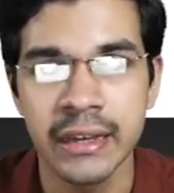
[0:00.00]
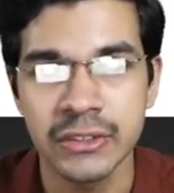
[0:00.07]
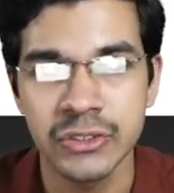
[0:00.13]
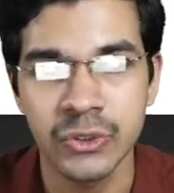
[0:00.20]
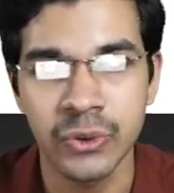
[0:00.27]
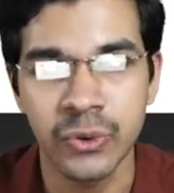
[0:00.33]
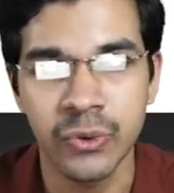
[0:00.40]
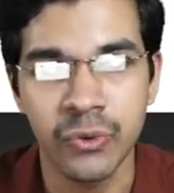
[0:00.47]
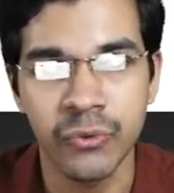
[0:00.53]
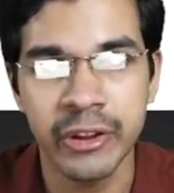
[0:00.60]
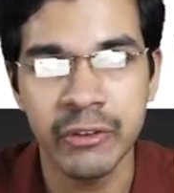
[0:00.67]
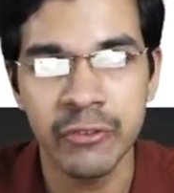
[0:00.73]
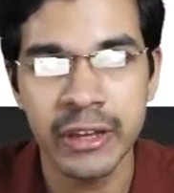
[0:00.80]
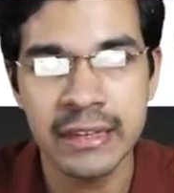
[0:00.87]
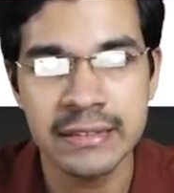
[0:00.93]
So
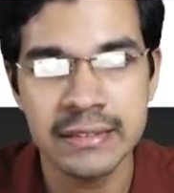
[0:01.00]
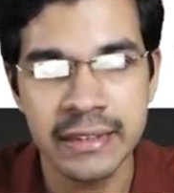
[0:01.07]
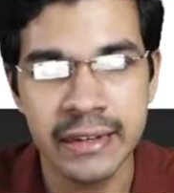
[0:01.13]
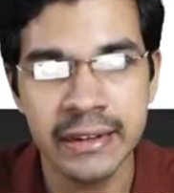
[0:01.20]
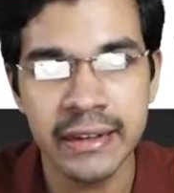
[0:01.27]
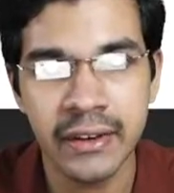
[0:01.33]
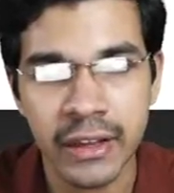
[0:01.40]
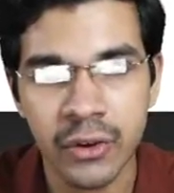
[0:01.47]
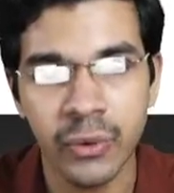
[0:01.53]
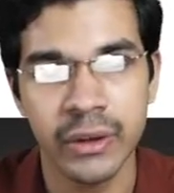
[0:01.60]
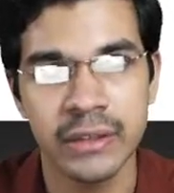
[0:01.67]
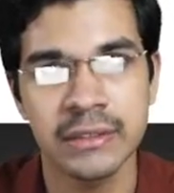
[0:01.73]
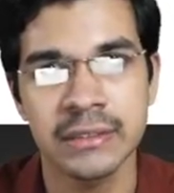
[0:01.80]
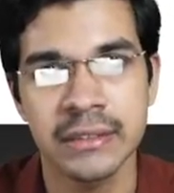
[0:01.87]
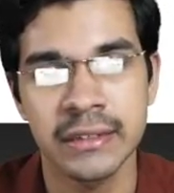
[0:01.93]
when we send a
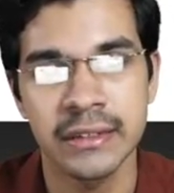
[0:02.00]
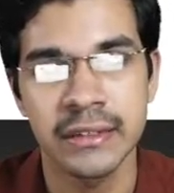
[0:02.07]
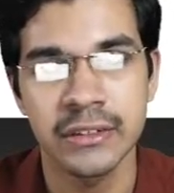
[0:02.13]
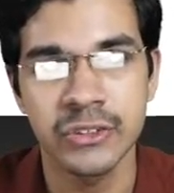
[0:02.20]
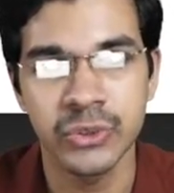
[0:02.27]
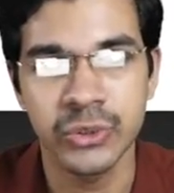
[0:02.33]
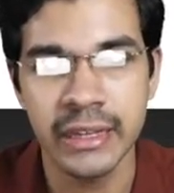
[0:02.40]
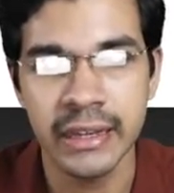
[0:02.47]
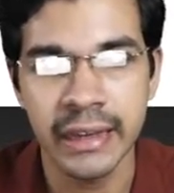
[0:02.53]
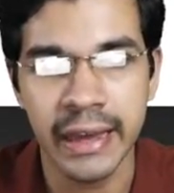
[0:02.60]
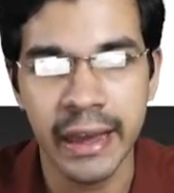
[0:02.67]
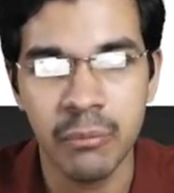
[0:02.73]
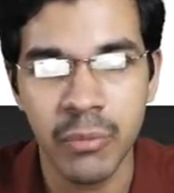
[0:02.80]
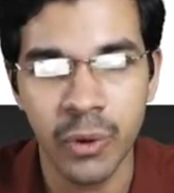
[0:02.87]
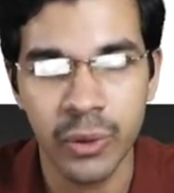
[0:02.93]
request to the
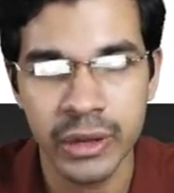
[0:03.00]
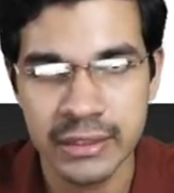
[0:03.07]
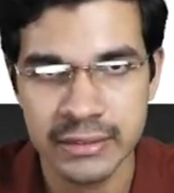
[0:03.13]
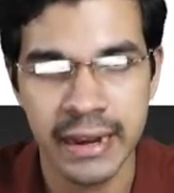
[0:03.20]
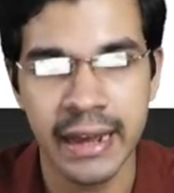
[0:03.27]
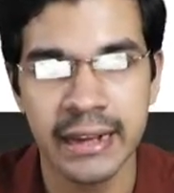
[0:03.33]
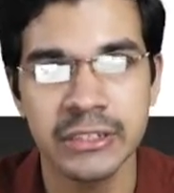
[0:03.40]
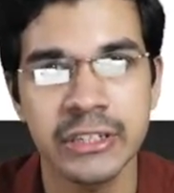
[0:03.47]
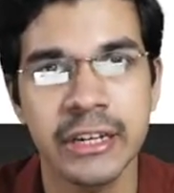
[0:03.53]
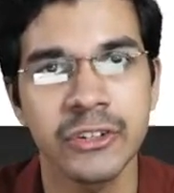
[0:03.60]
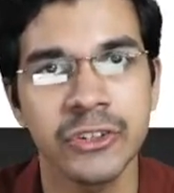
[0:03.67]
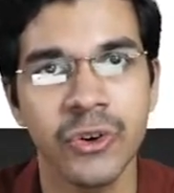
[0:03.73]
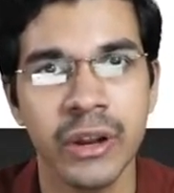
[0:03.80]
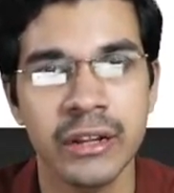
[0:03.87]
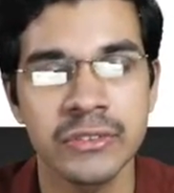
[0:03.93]
employee/get
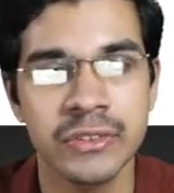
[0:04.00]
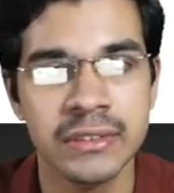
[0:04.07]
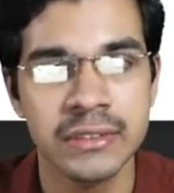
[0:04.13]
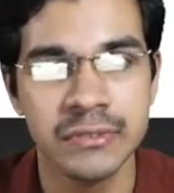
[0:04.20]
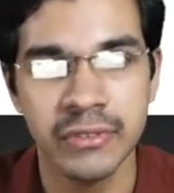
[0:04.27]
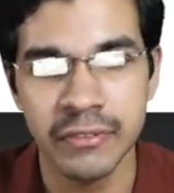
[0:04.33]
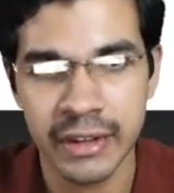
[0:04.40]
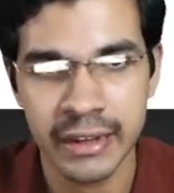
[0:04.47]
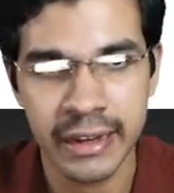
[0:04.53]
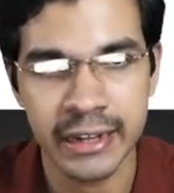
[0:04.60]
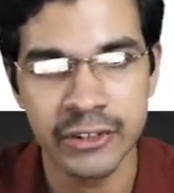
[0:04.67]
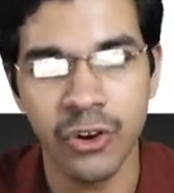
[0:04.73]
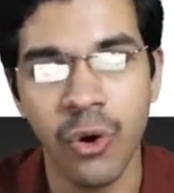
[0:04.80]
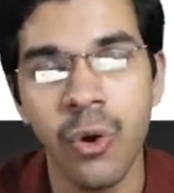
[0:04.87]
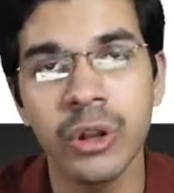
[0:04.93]
all address, we will
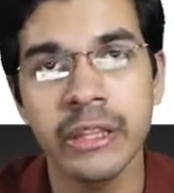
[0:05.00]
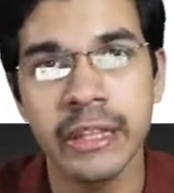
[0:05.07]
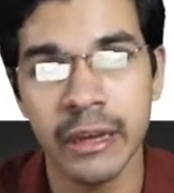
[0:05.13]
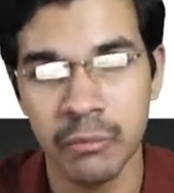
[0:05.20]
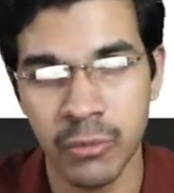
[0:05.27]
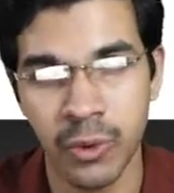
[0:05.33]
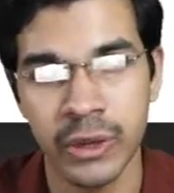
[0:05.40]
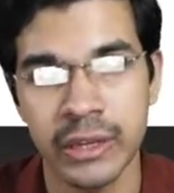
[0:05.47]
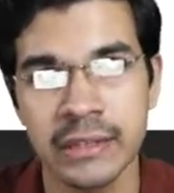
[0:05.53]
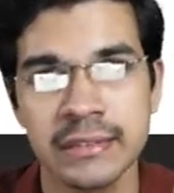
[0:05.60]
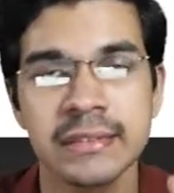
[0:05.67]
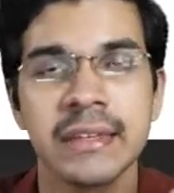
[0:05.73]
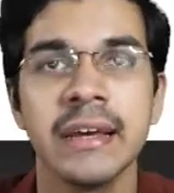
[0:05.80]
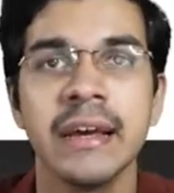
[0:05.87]
get all the employees